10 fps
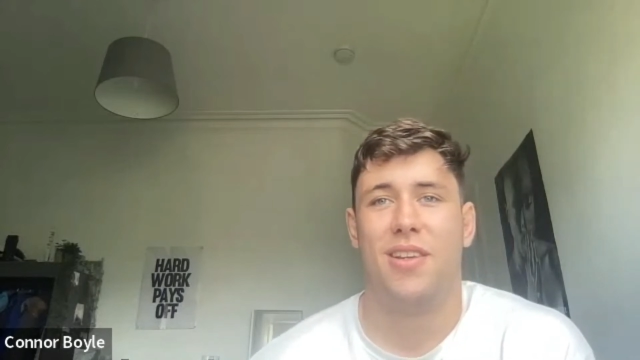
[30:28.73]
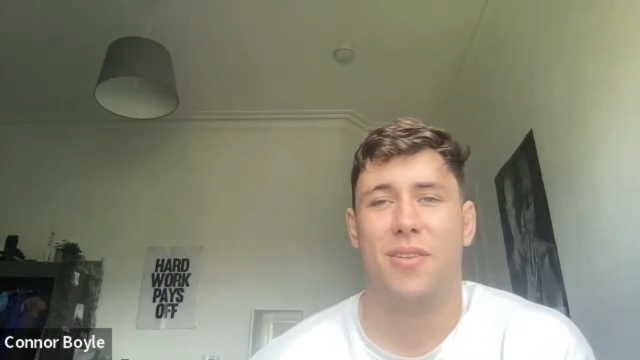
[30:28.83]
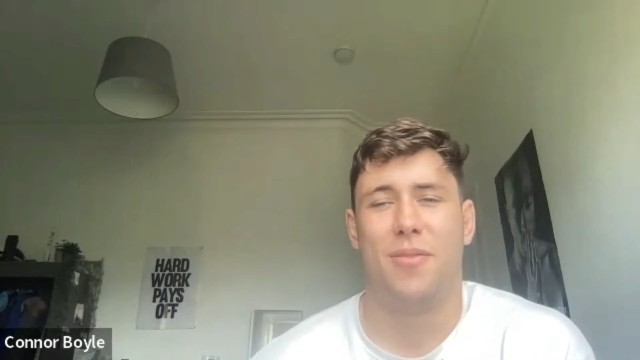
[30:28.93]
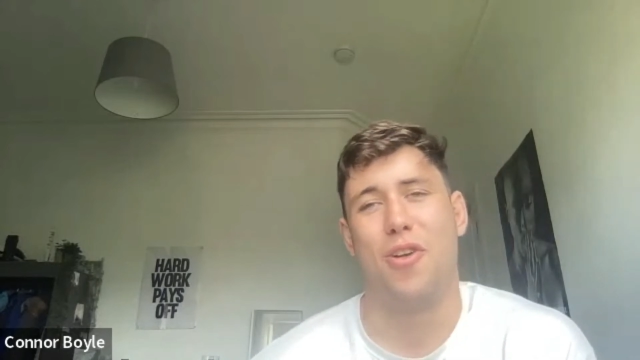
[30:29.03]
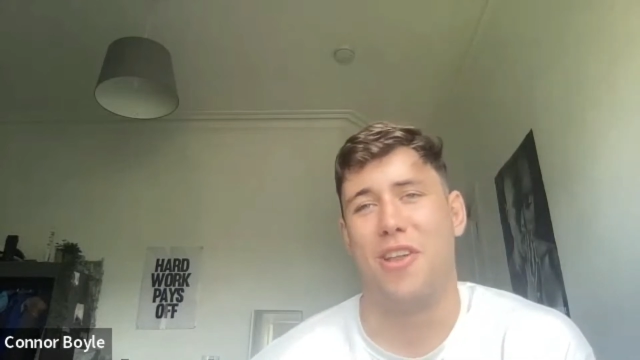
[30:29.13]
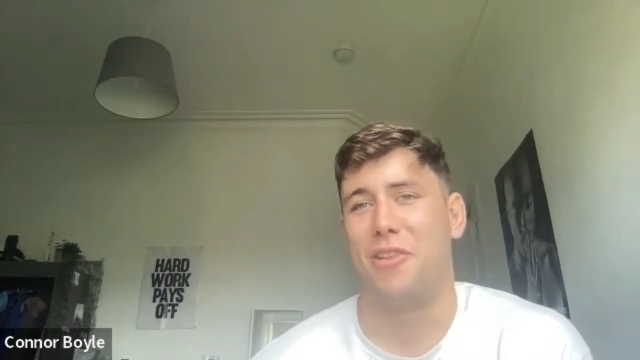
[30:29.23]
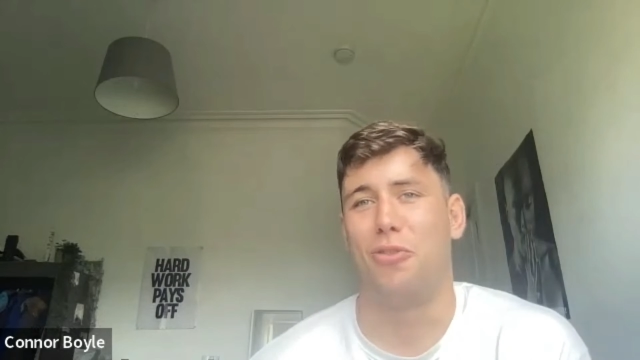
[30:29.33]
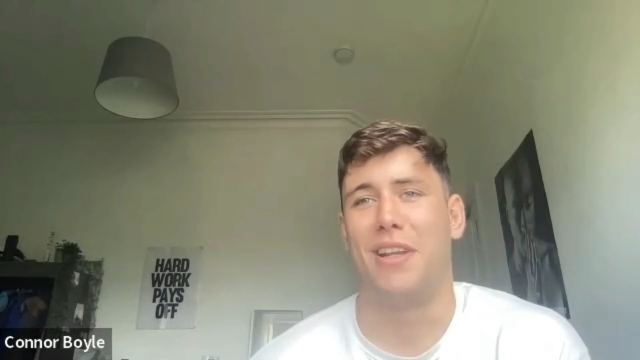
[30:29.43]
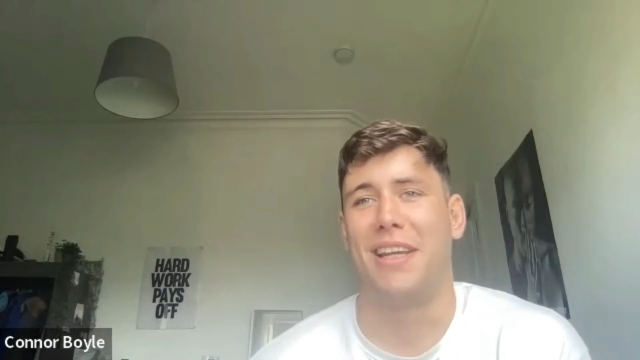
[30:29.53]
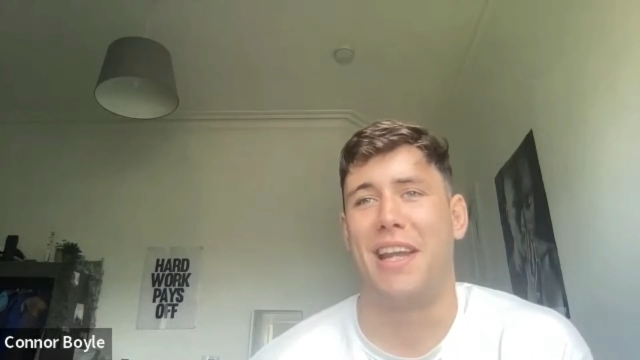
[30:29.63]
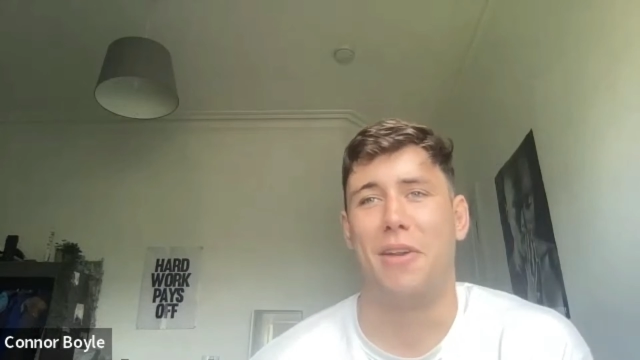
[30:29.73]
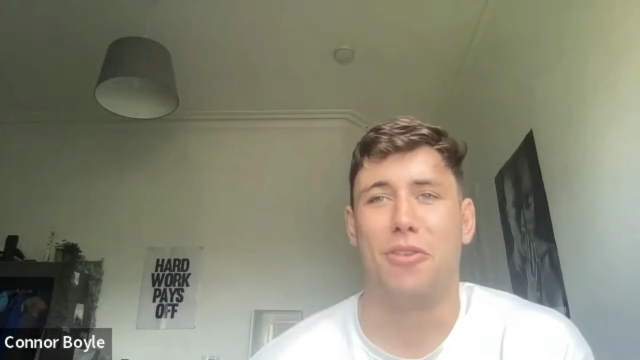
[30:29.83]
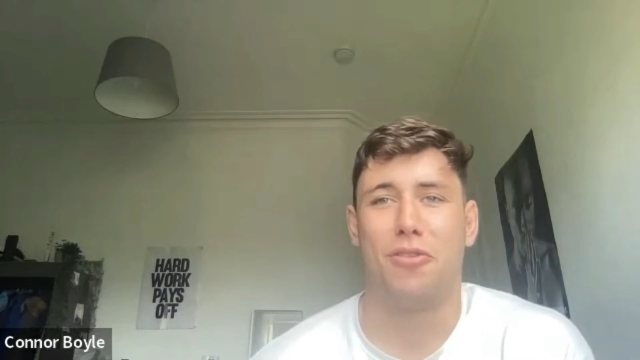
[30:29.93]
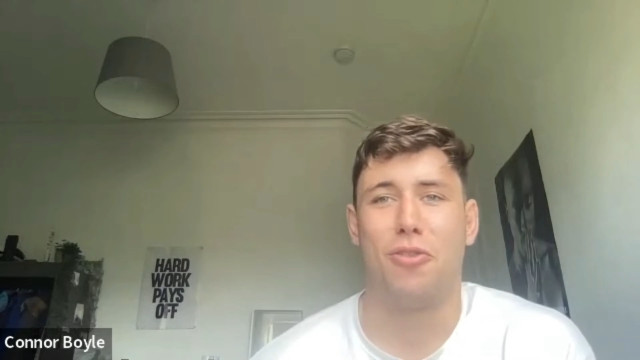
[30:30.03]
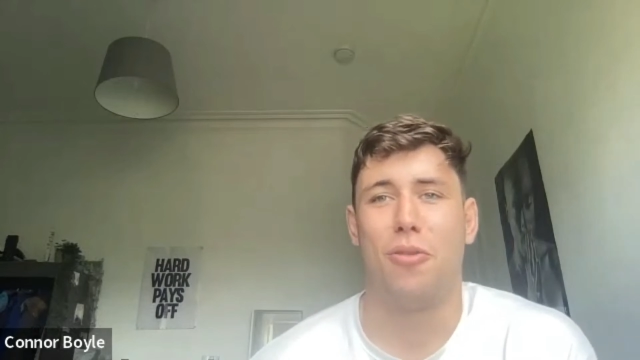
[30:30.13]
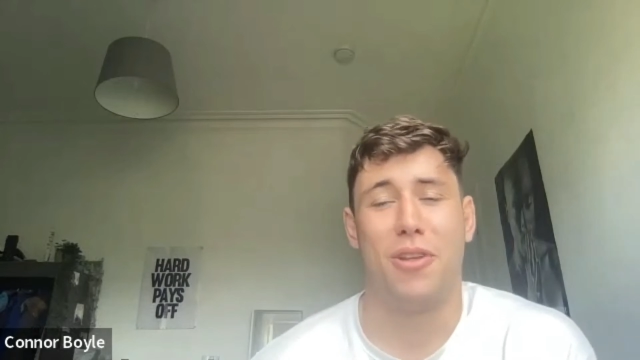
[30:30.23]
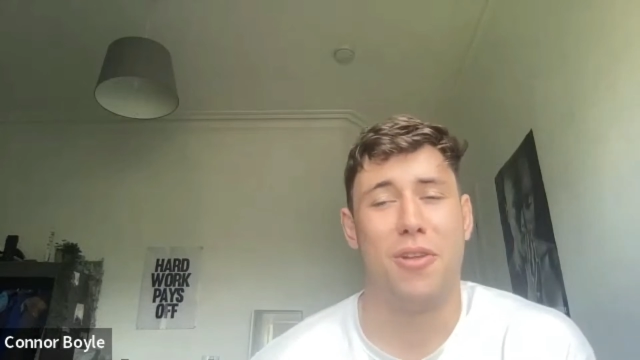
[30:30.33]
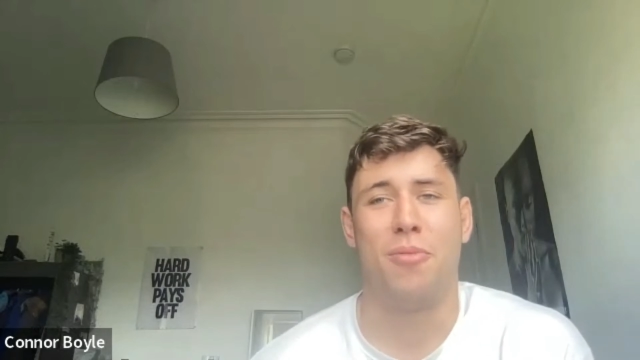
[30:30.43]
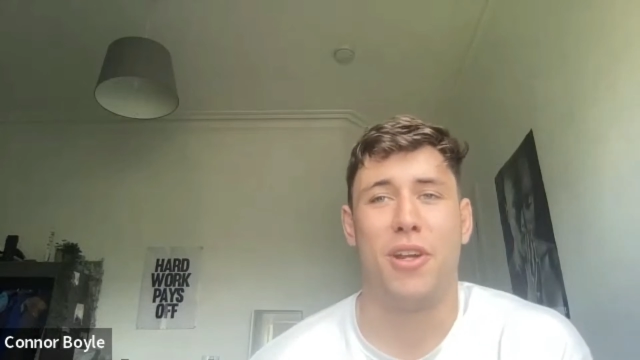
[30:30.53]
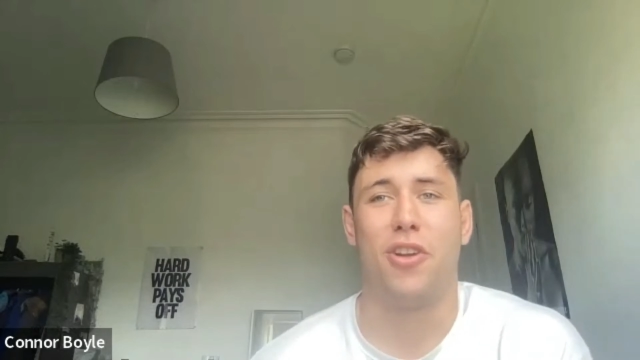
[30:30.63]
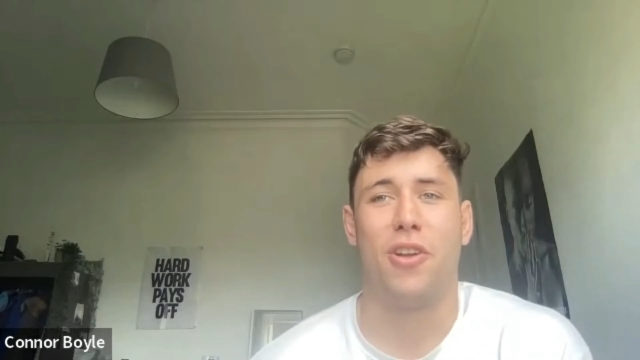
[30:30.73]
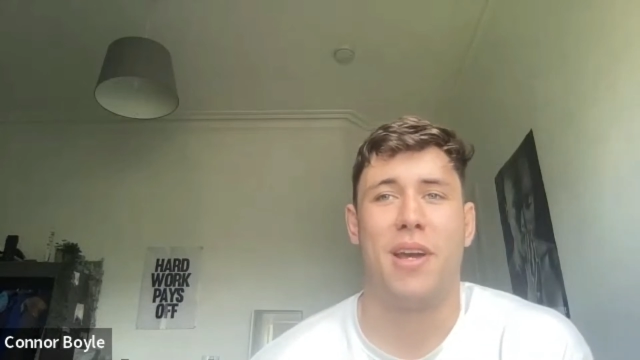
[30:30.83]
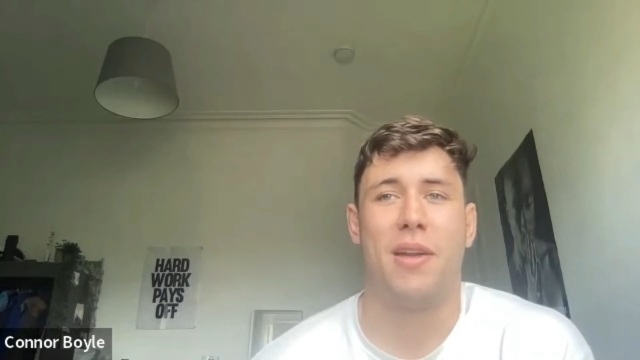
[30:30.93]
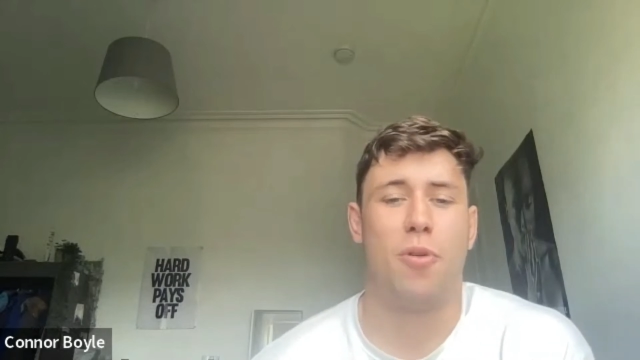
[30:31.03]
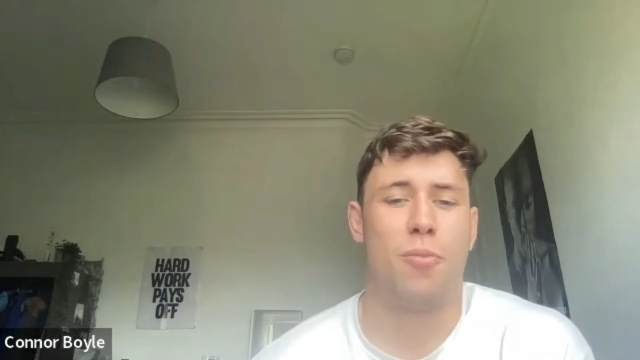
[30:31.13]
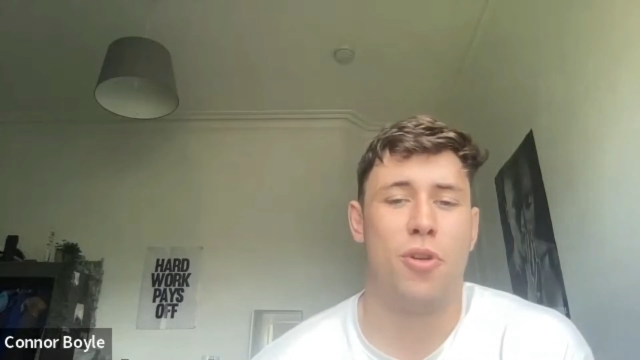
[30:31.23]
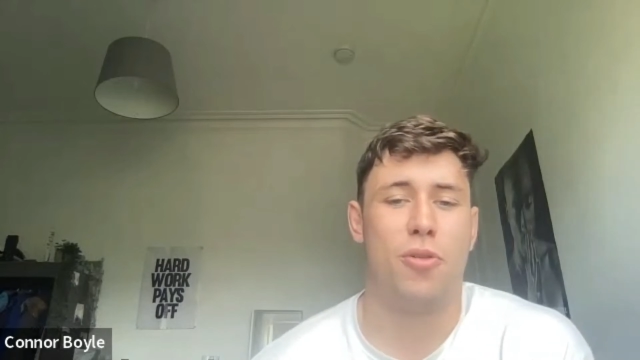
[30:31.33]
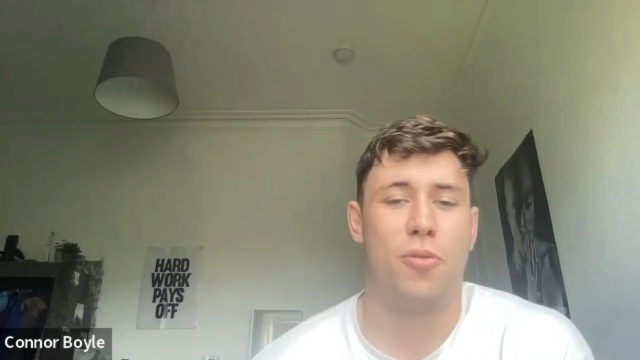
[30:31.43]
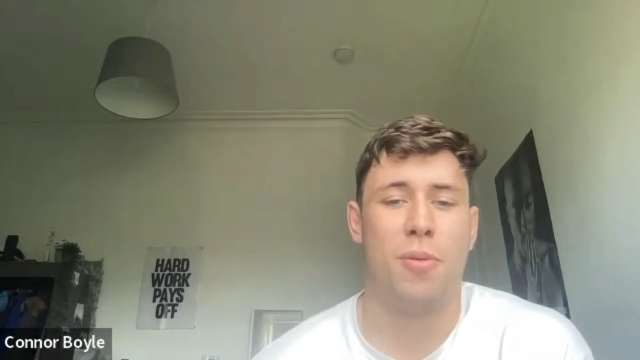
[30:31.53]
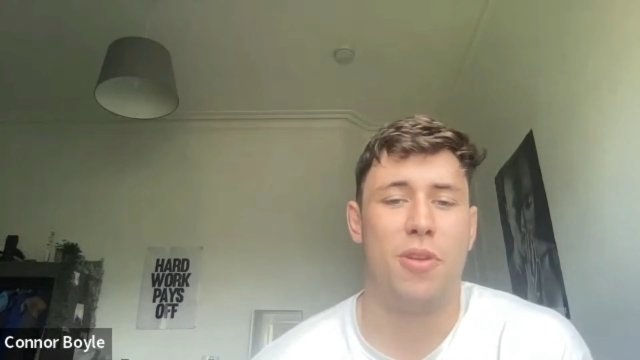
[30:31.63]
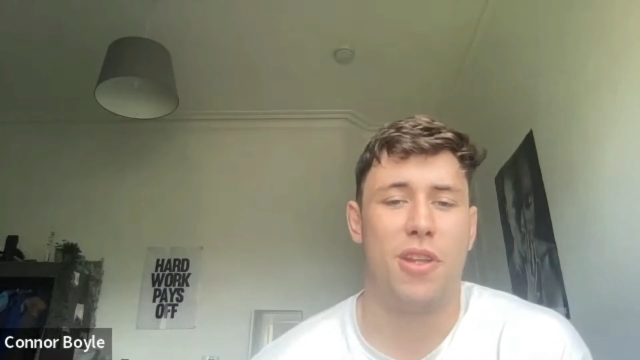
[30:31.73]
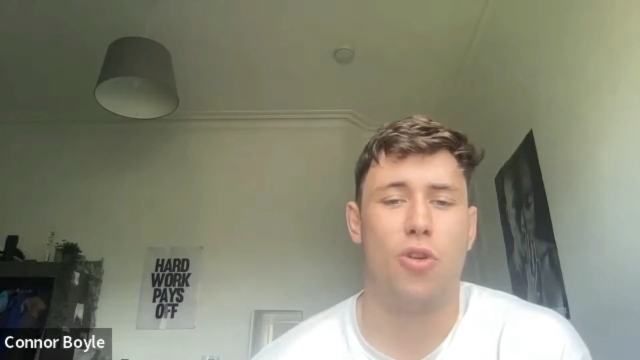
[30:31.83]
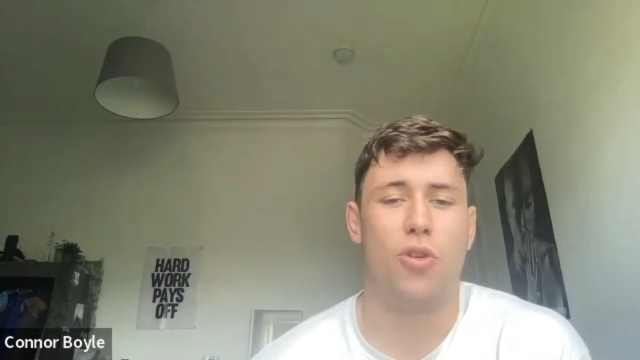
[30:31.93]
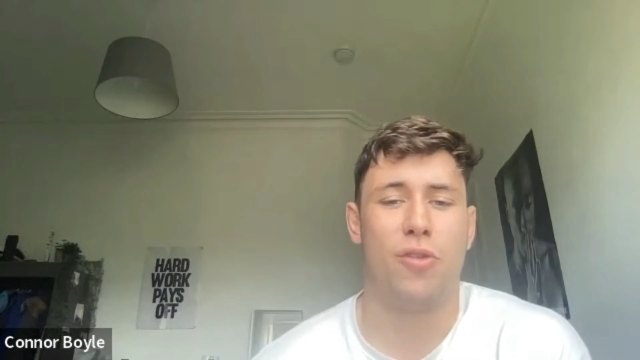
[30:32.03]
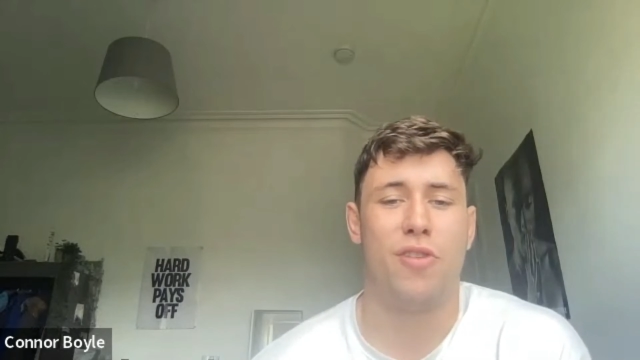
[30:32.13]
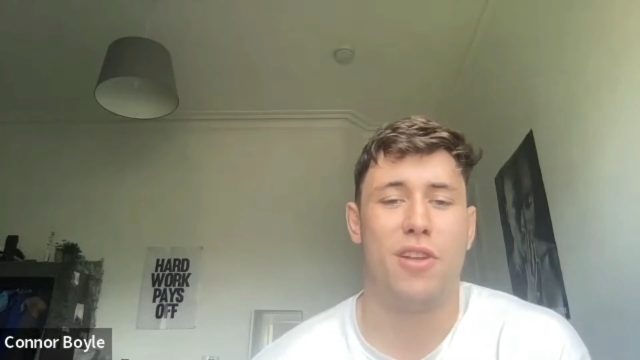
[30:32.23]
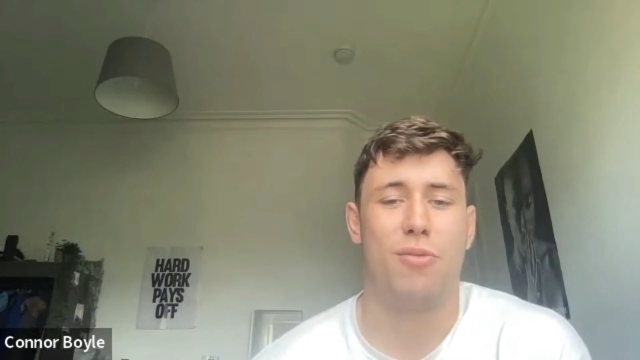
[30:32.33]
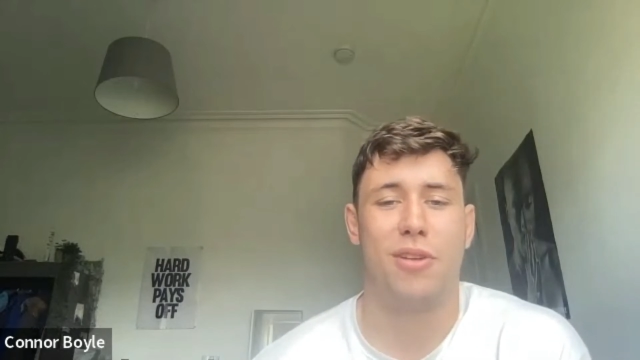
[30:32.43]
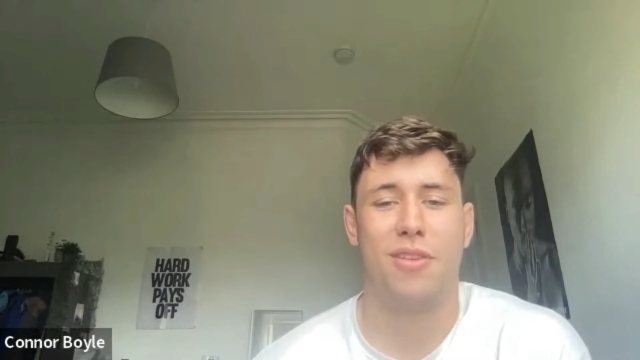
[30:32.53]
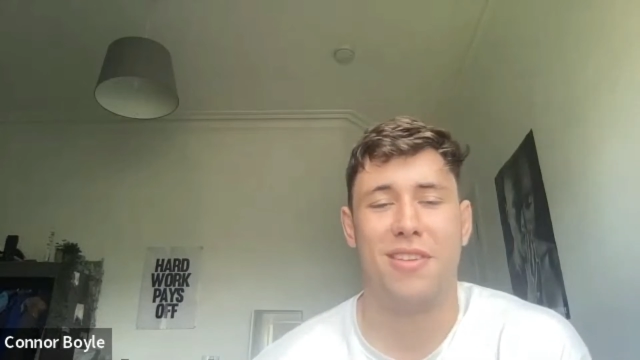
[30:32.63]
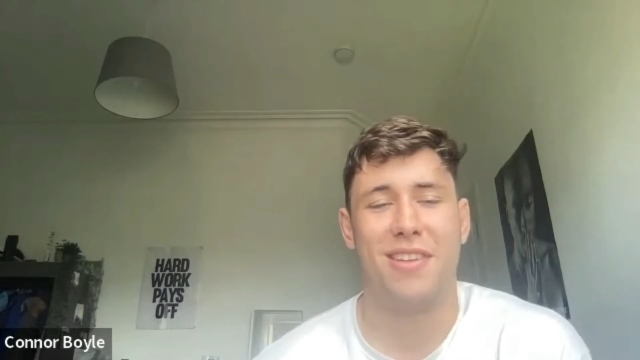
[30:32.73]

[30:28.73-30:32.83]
Not that I don't like anyone in the squad, but they're pretty good at Edinburgh putting you with people that you know you're friends with.